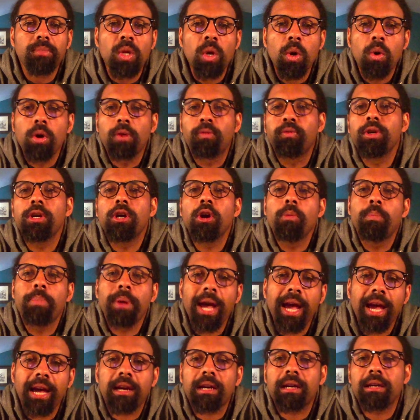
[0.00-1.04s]
if we go
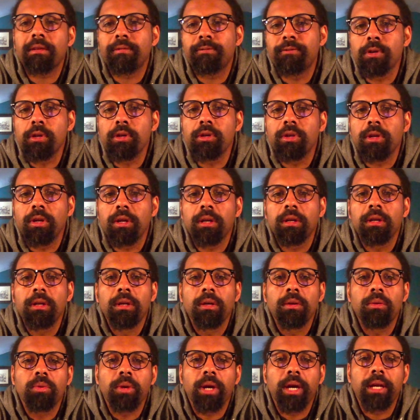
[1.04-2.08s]
back further,
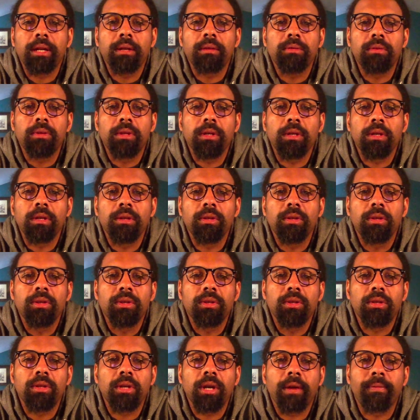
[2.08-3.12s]
right, the
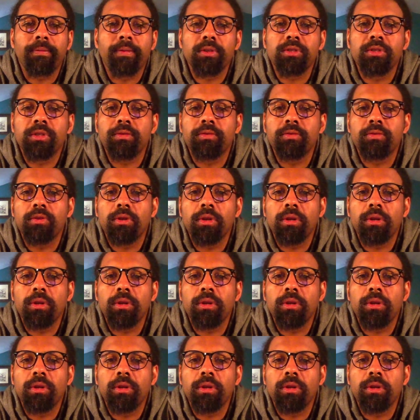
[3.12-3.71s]
efforts of,